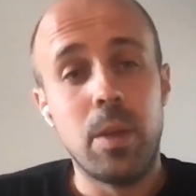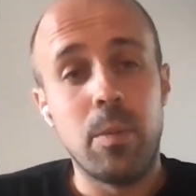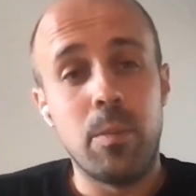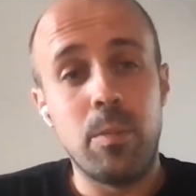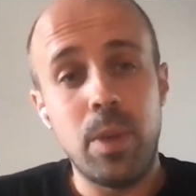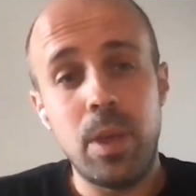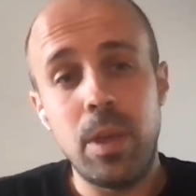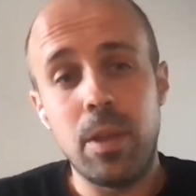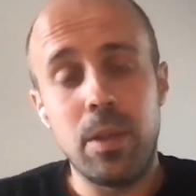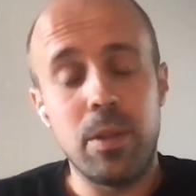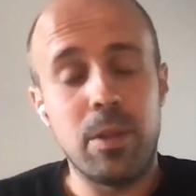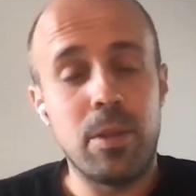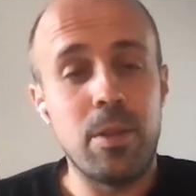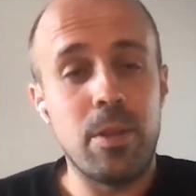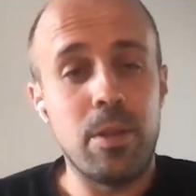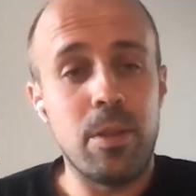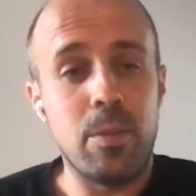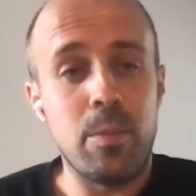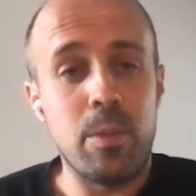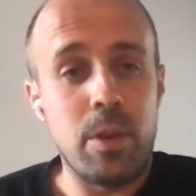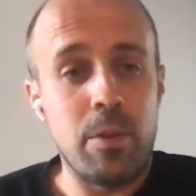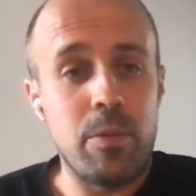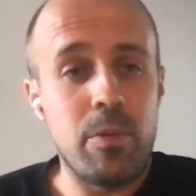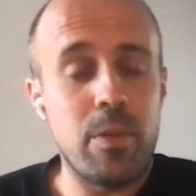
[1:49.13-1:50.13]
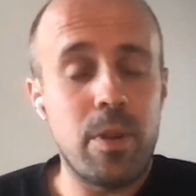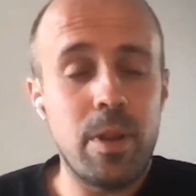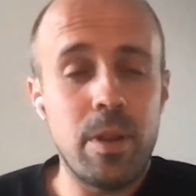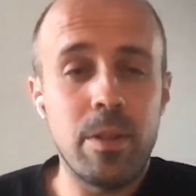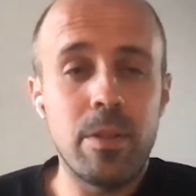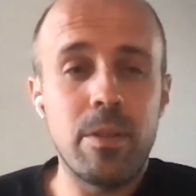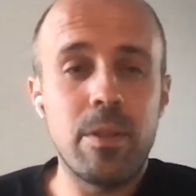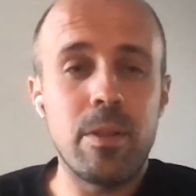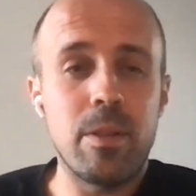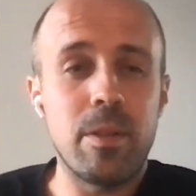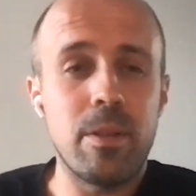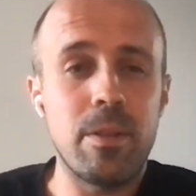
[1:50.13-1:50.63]
Me and my
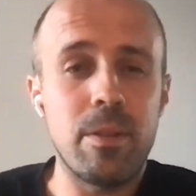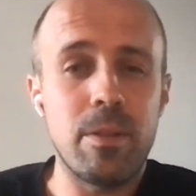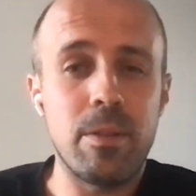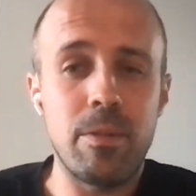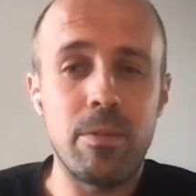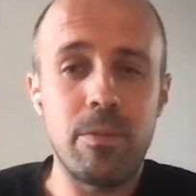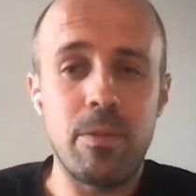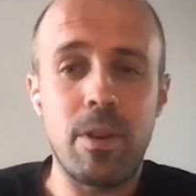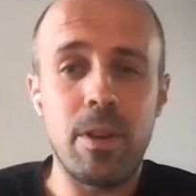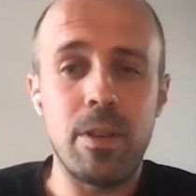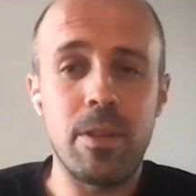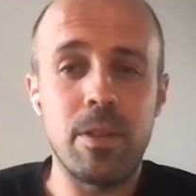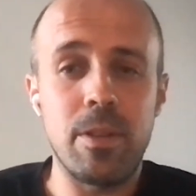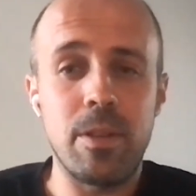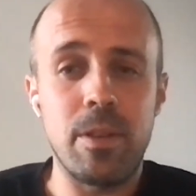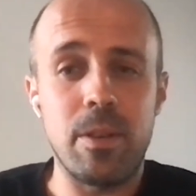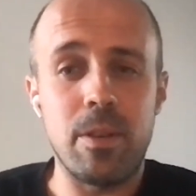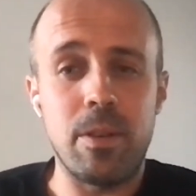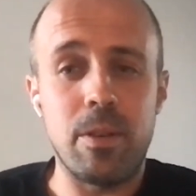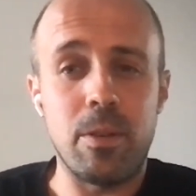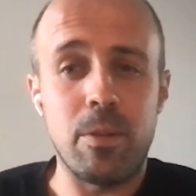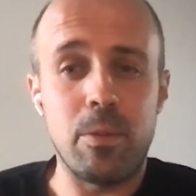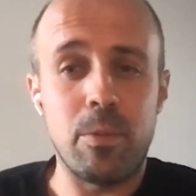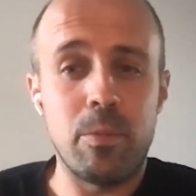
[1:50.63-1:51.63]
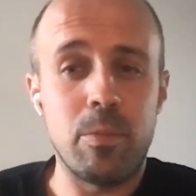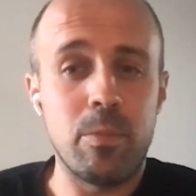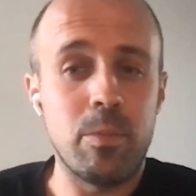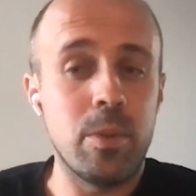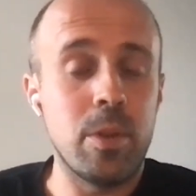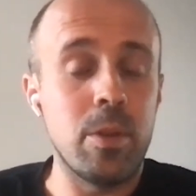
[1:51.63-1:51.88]
friend Vasya,